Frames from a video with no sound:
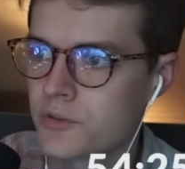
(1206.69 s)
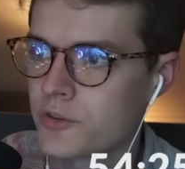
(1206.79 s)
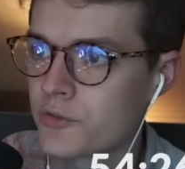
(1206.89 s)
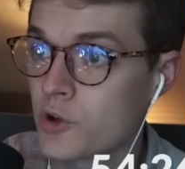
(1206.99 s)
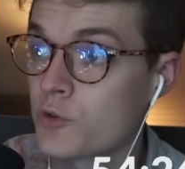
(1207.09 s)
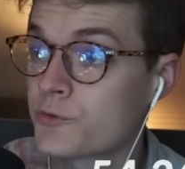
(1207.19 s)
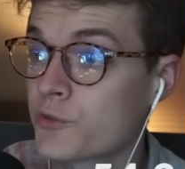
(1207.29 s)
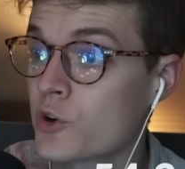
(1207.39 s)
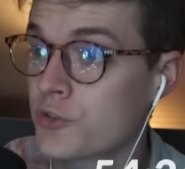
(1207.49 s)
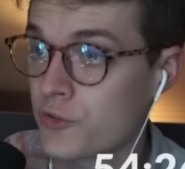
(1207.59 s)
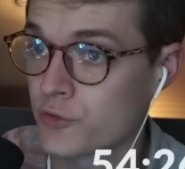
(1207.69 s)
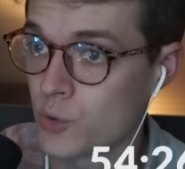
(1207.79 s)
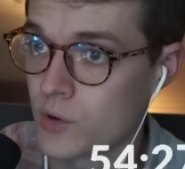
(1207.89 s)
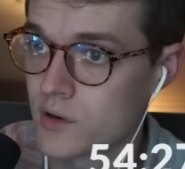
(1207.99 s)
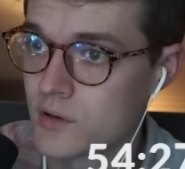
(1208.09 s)
Silph Co first
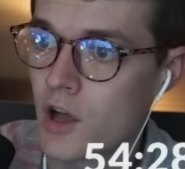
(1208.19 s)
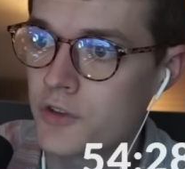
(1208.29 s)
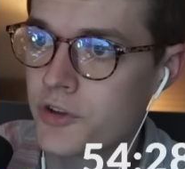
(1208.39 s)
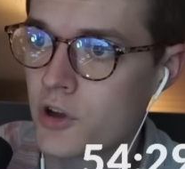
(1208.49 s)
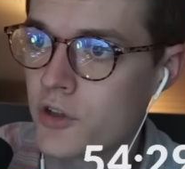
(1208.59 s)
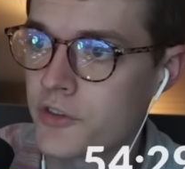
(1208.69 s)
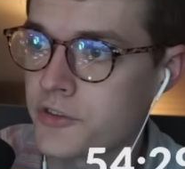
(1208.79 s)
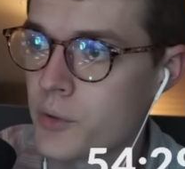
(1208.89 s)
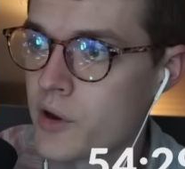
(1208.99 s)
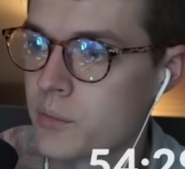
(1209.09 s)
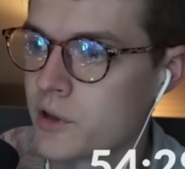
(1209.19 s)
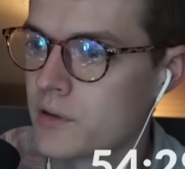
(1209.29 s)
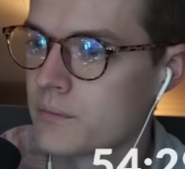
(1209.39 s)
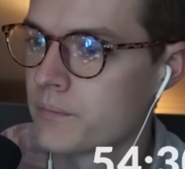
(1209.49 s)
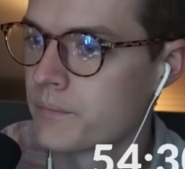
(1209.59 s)
floor. I'll tug on this thread a bit.